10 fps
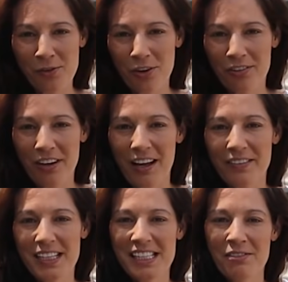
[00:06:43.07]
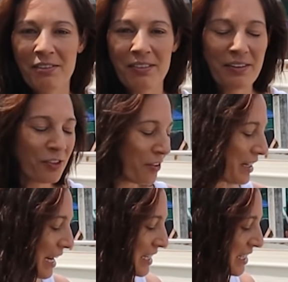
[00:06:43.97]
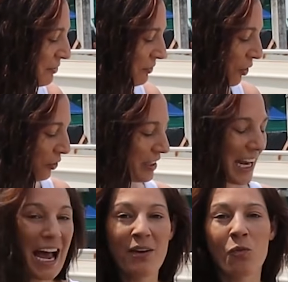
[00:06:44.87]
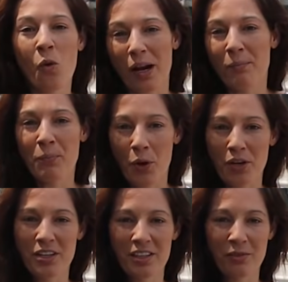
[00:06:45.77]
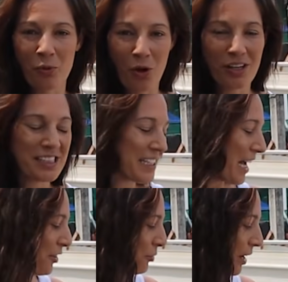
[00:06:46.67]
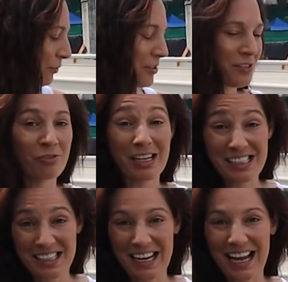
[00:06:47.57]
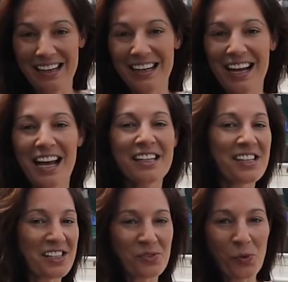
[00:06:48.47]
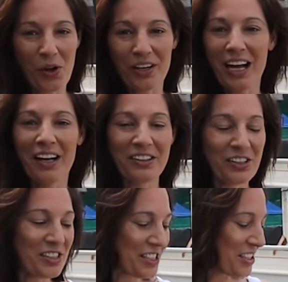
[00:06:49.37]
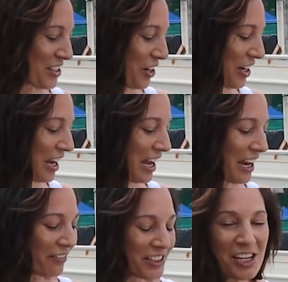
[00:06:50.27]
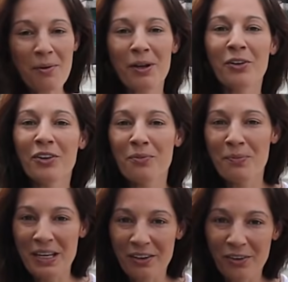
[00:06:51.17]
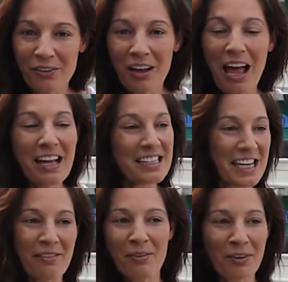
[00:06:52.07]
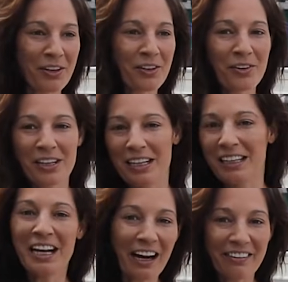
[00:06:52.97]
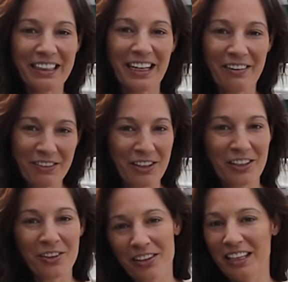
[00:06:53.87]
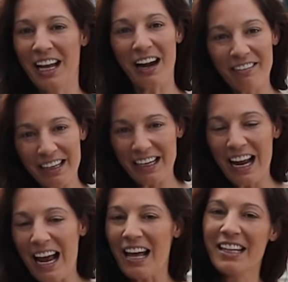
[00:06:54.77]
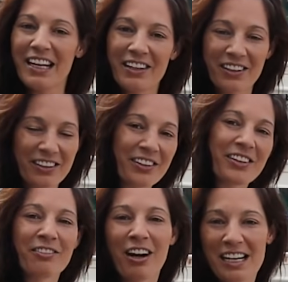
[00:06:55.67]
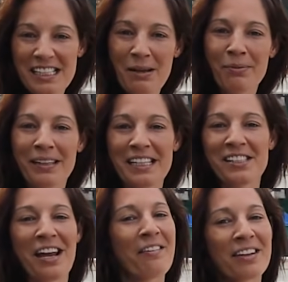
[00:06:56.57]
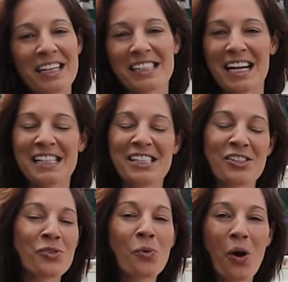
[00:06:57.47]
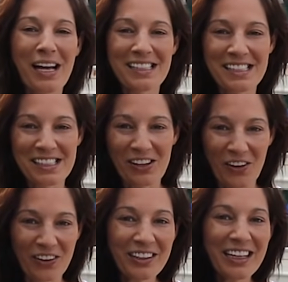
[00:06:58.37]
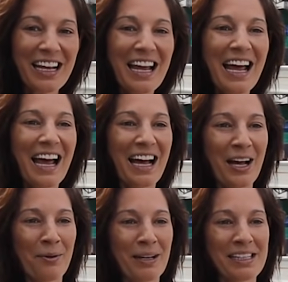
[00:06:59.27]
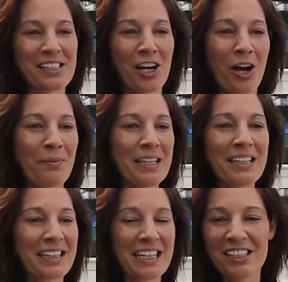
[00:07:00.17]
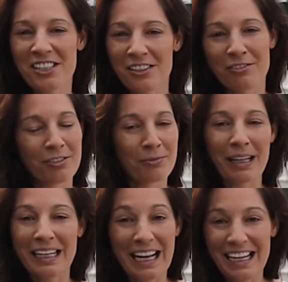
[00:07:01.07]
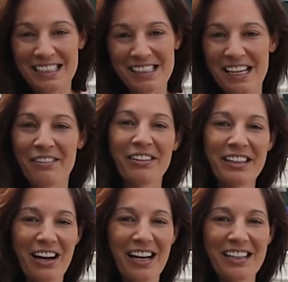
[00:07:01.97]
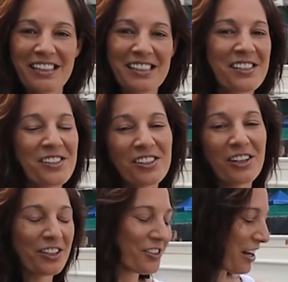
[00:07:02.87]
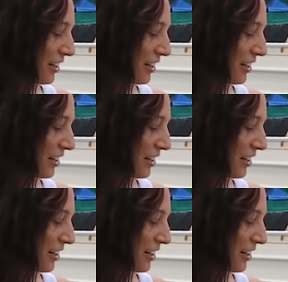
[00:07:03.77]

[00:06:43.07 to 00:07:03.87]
4 or 5 years that we've lived on Nandji, we've only had one burner that works. The other one was rusted out, doesn't work, can't use it. So every time I cook a meal, say if I'm going to cook a curry, I've got to cook the curry and then I've got to cook the rice separately. So everything takes twice as long. And so I'm in the kitchen for bloody ages every night, just, you know, trying